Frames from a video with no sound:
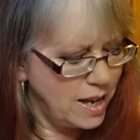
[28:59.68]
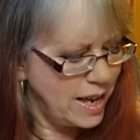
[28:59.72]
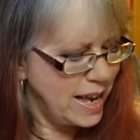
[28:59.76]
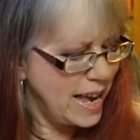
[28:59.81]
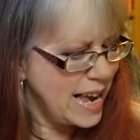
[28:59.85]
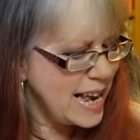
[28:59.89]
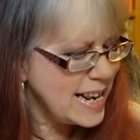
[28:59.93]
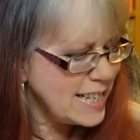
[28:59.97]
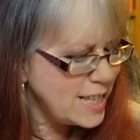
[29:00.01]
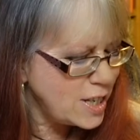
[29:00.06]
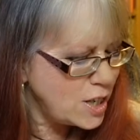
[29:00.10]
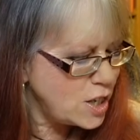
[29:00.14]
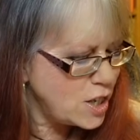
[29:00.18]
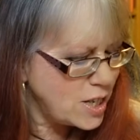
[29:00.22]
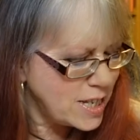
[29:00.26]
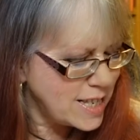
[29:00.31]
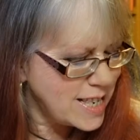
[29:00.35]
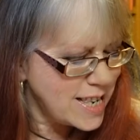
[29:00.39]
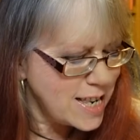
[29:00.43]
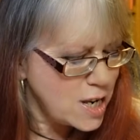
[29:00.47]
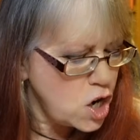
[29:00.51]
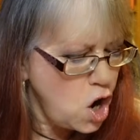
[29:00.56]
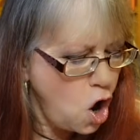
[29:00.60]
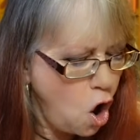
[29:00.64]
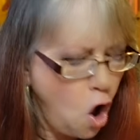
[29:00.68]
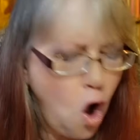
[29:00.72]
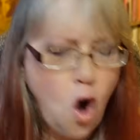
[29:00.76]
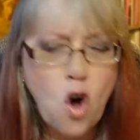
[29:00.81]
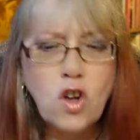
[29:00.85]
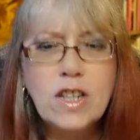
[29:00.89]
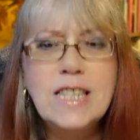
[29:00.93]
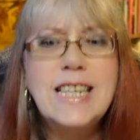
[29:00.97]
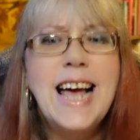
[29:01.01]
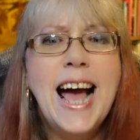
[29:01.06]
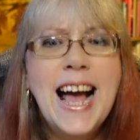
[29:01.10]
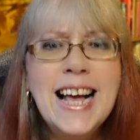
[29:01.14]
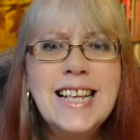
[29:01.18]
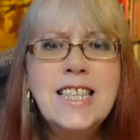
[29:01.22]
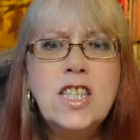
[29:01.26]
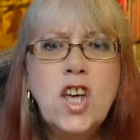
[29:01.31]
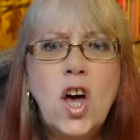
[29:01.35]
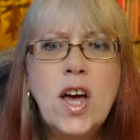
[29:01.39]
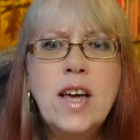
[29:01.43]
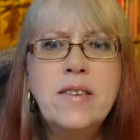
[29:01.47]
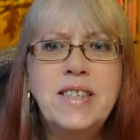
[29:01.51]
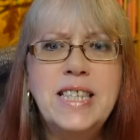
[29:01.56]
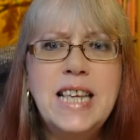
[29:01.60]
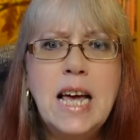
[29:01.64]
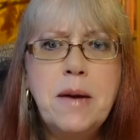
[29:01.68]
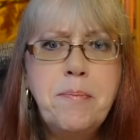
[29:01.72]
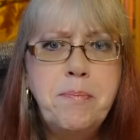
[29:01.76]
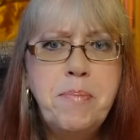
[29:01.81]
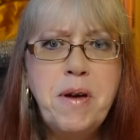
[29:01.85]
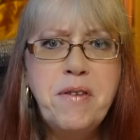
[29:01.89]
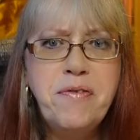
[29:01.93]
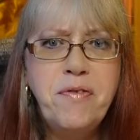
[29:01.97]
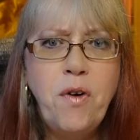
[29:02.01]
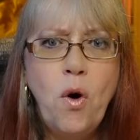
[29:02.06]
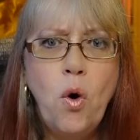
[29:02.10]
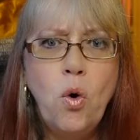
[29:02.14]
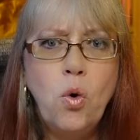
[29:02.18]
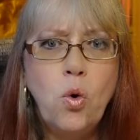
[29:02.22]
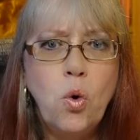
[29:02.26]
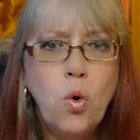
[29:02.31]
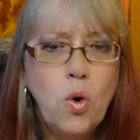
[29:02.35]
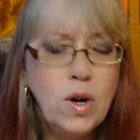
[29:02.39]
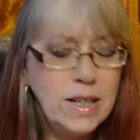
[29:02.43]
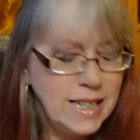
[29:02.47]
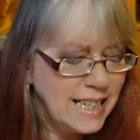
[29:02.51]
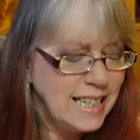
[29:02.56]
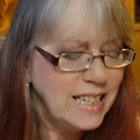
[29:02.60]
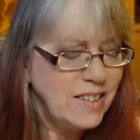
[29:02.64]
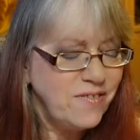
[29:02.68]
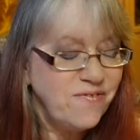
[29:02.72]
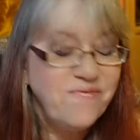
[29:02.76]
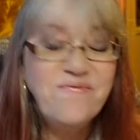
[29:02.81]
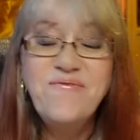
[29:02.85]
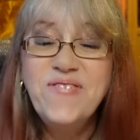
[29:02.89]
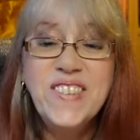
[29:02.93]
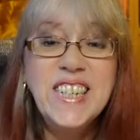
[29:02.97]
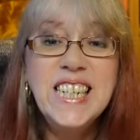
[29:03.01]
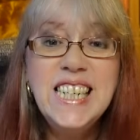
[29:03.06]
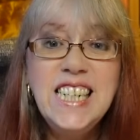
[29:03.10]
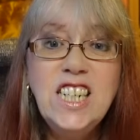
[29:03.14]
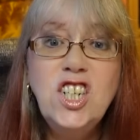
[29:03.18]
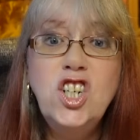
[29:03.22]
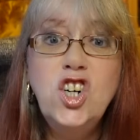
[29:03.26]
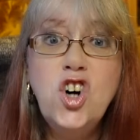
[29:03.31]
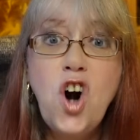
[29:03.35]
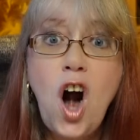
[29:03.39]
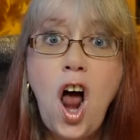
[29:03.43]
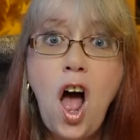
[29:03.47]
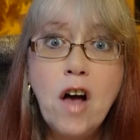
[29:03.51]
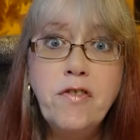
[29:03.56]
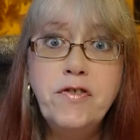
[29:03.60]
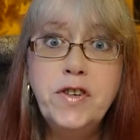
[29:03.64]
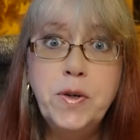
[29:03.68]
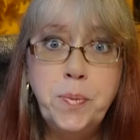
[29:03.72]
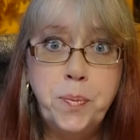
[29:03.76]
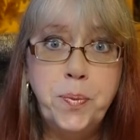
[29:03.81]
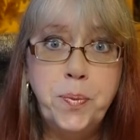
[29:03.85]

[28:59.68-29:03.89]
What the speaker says: It's not, as I have said before, fucking craft